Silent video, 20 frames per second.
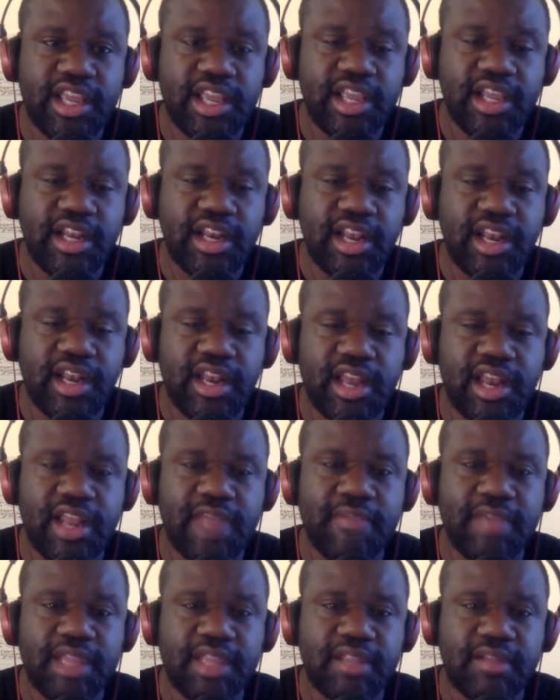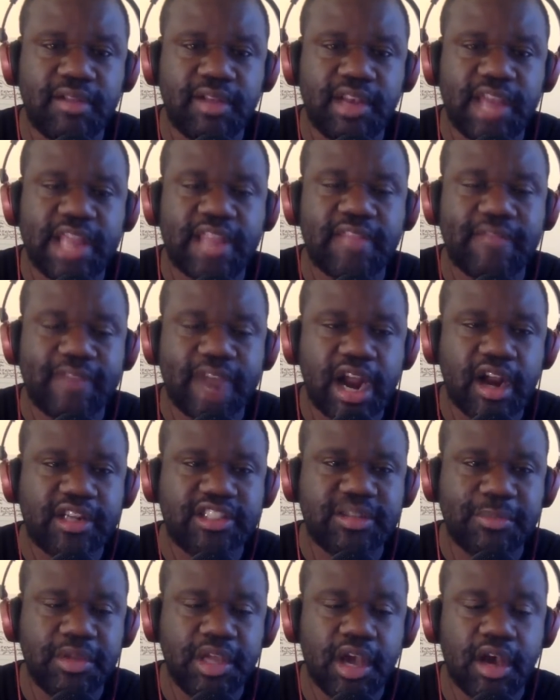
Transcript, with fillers: and let, let him get the, light the fire to some of